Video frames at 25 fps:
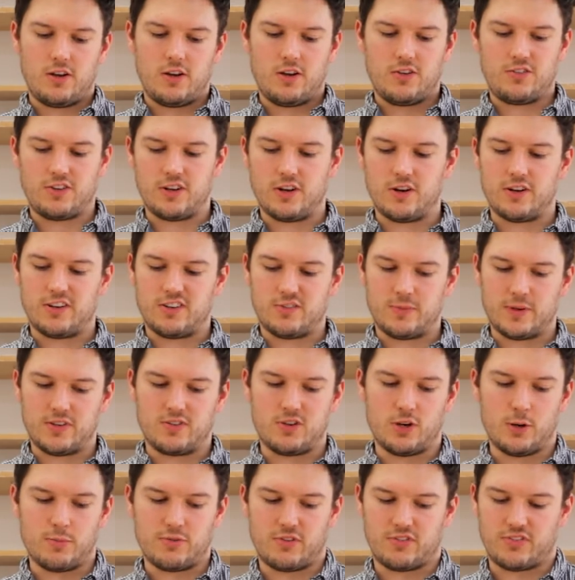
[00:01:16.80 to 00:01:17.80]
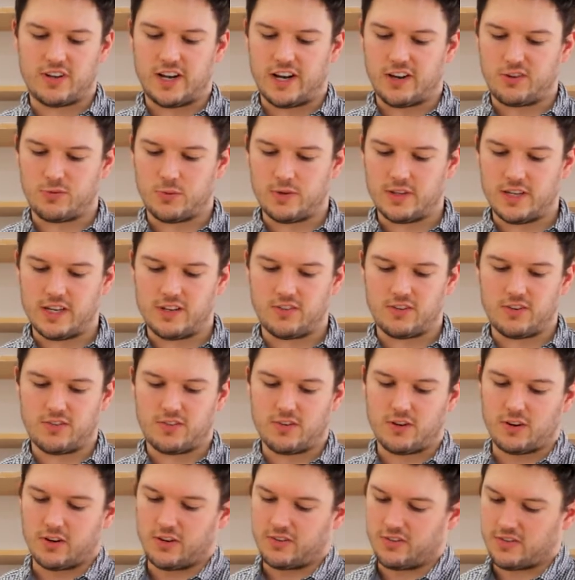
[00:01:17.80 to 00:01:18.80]
So you don't need to be too precise with it.
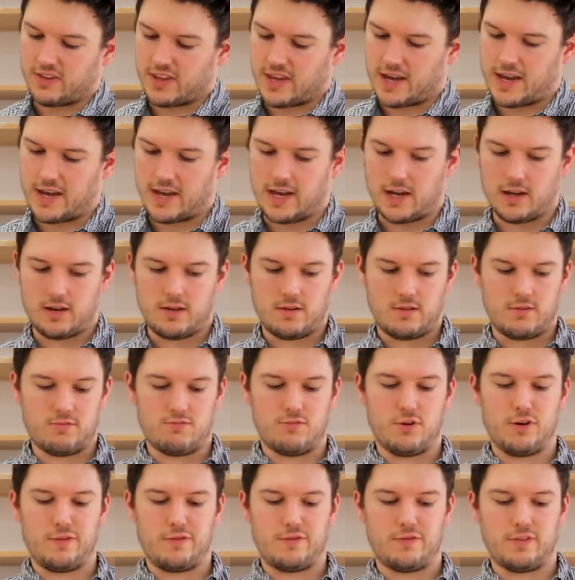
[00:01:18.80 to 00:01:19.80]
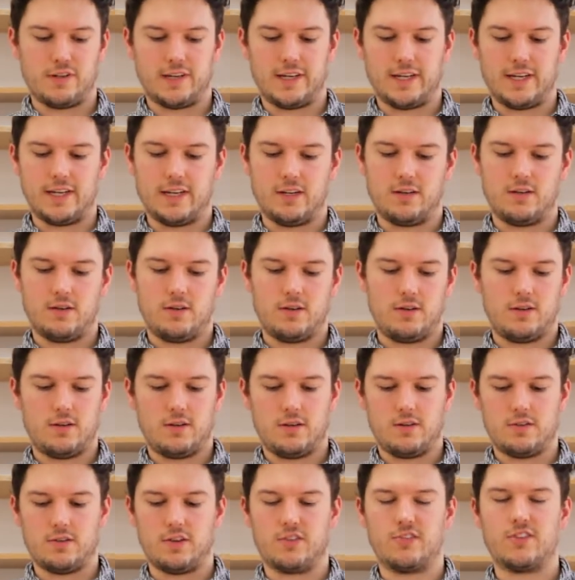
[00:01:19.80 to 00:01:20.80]
As long as they're roughly
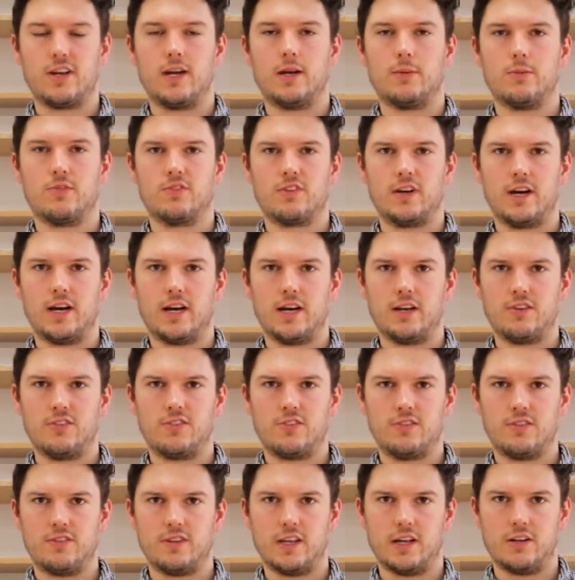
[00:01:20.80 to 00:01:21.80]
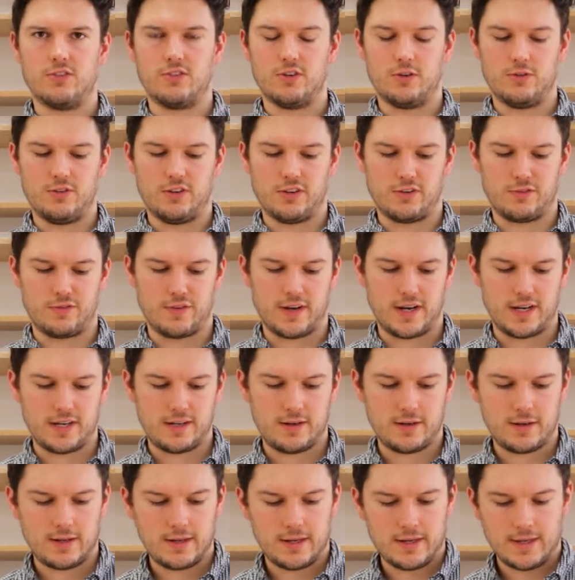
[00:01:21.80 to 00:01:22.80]
the same size, they'll do just
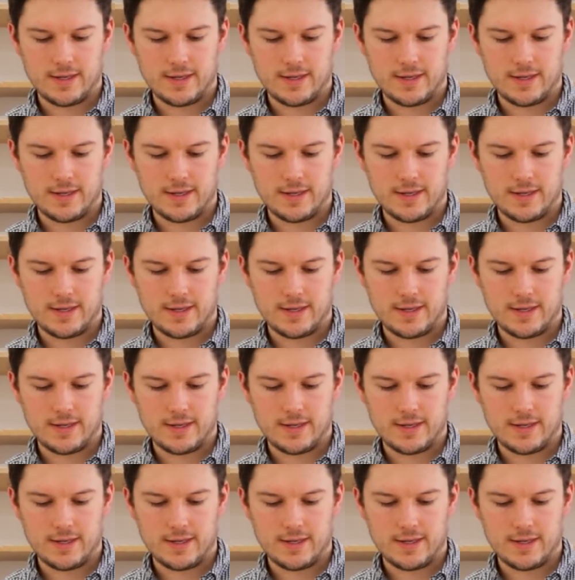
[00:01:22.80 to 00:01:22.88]
fine.